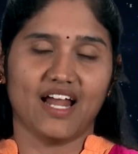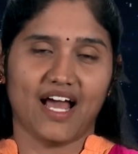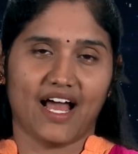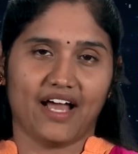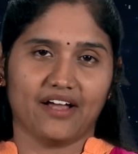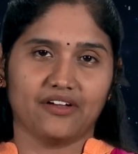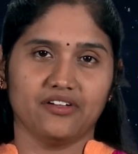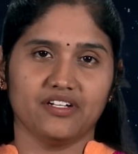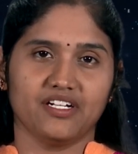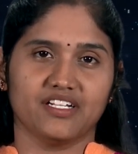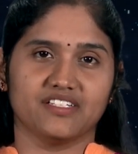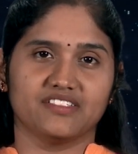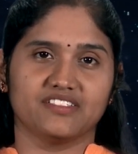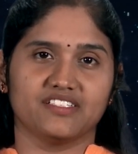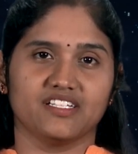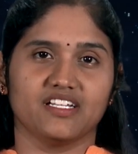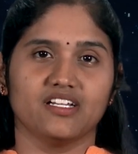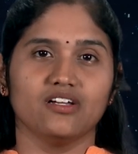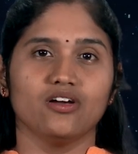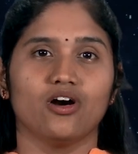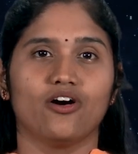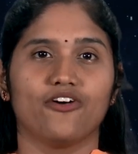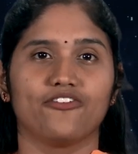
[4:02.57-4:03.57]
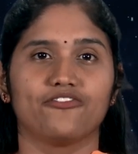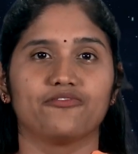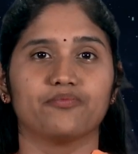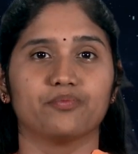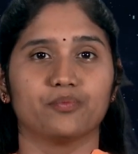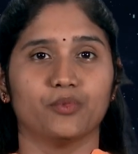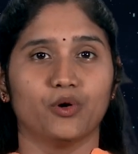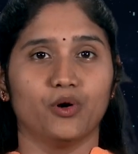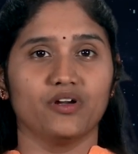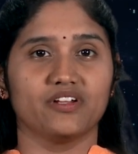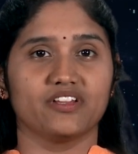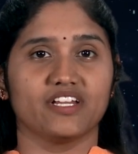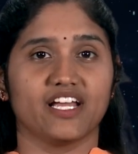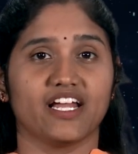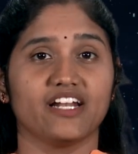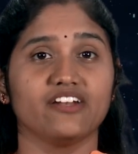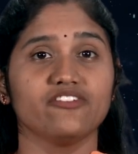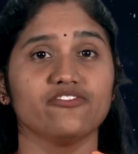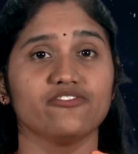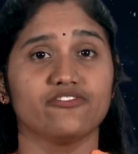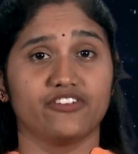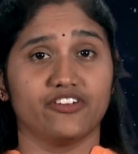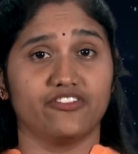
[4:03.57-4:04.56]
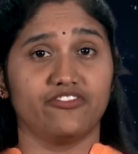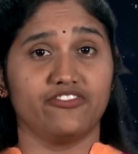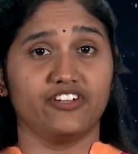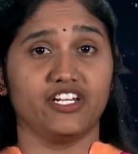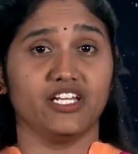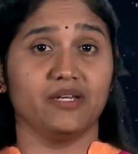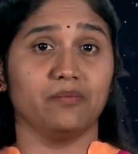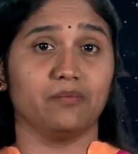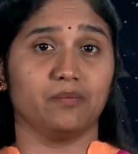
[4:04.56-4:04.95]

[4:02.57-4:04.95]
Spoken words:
accuracy of more than 50